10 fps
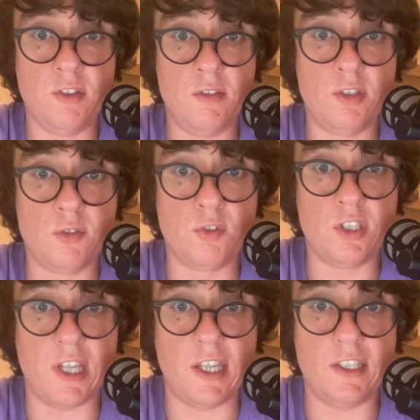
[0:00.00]
output
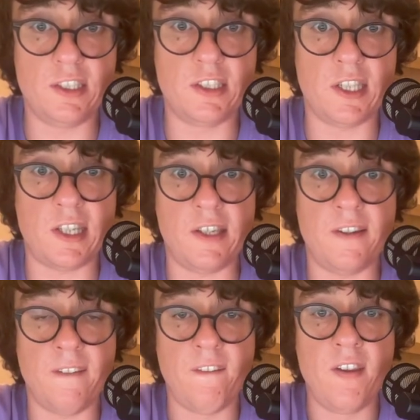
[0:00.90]
this string.
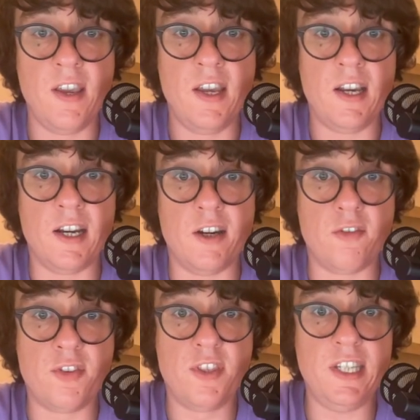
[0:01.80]
This now
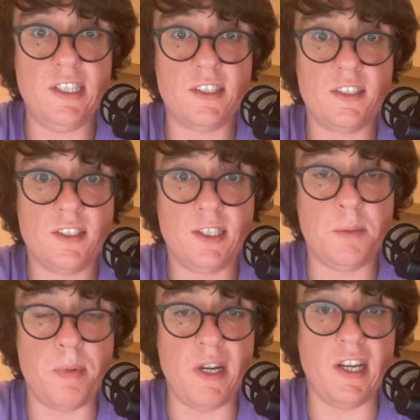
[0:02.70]
contains some
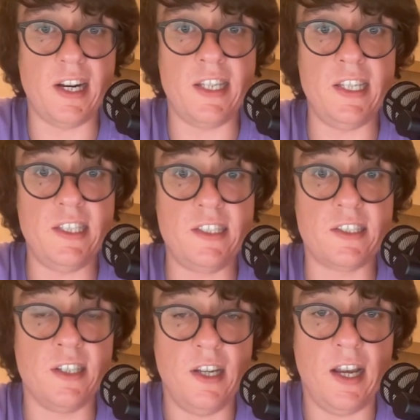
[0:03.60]
element from ideas.
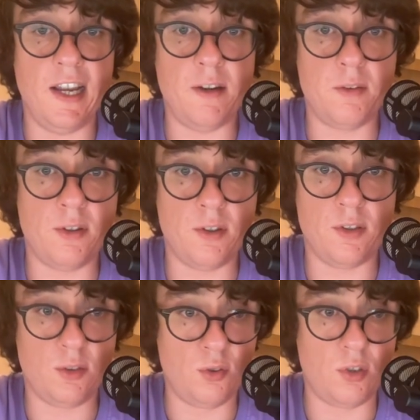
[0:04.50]
And
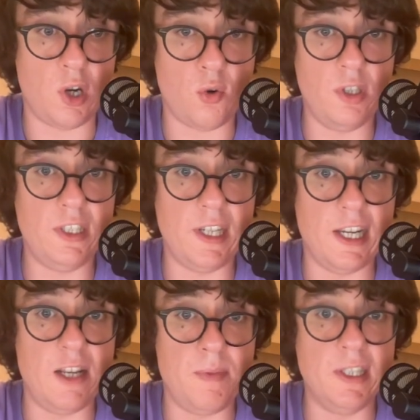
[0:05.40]
from there, we
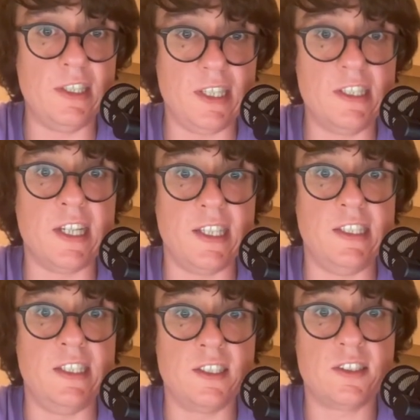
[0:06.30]
take the URL.
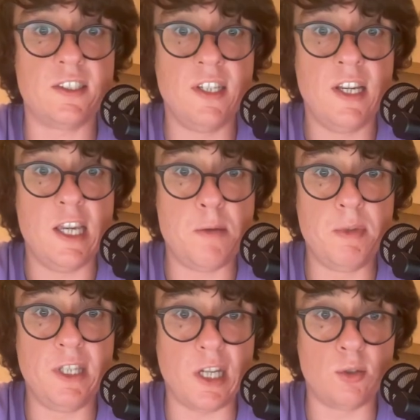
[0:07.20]
And this
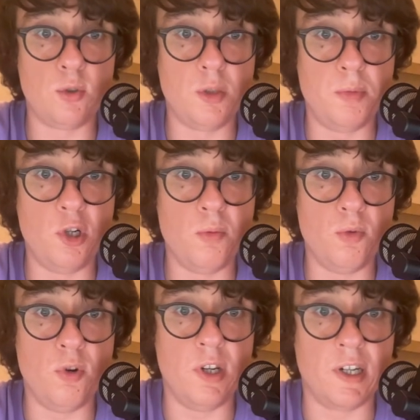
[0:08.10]
contains the
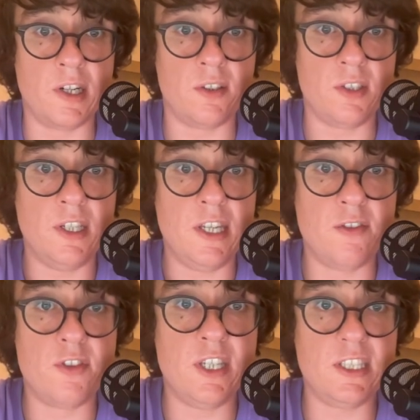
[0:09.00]
name.
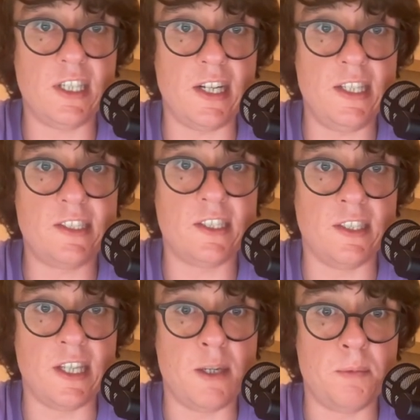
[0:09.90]
So this is one of
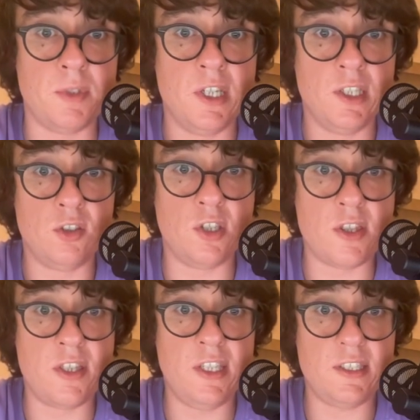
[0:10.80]
those structured
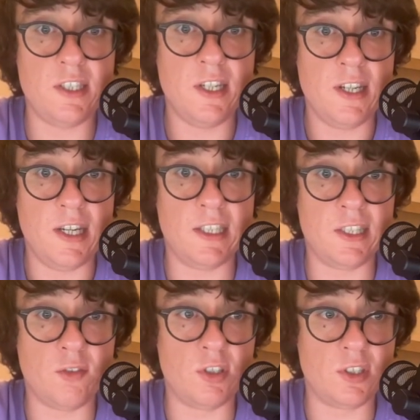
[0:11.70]
objects.
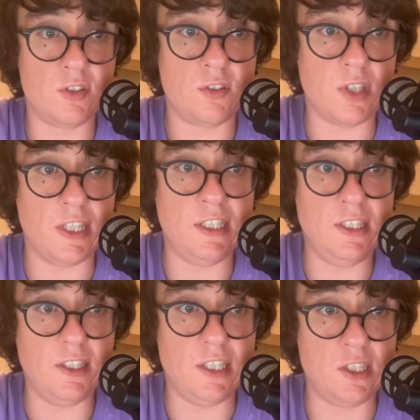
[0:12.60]
That's all. It's
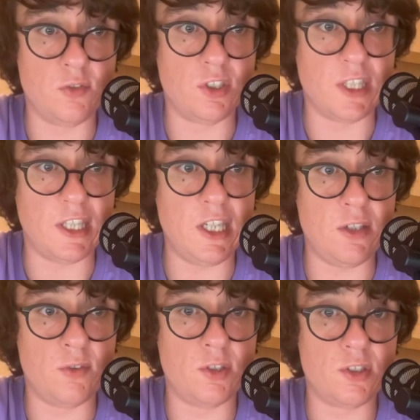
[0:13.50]
just a regular
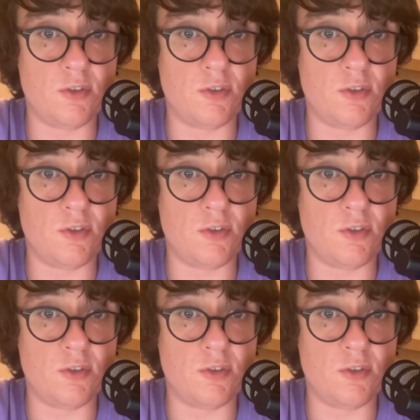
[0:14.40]
link.